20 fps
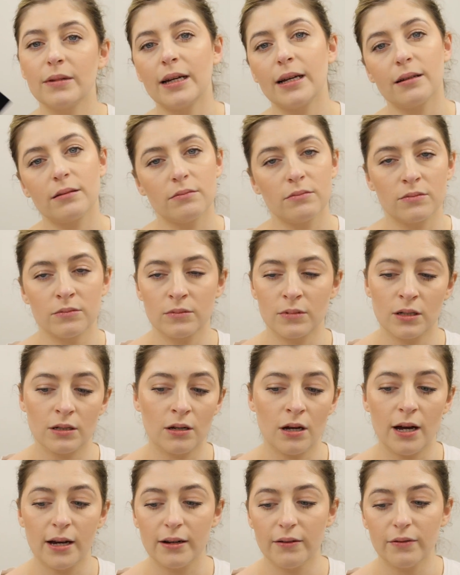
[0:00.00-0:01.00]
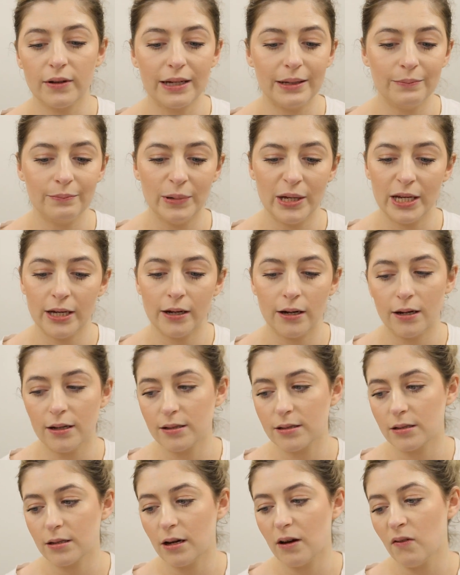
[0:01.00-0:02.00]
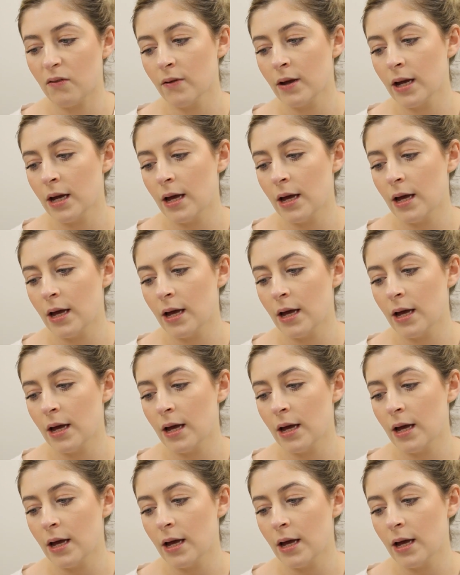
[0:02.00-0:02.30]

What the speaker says: that kind of like PR stuff.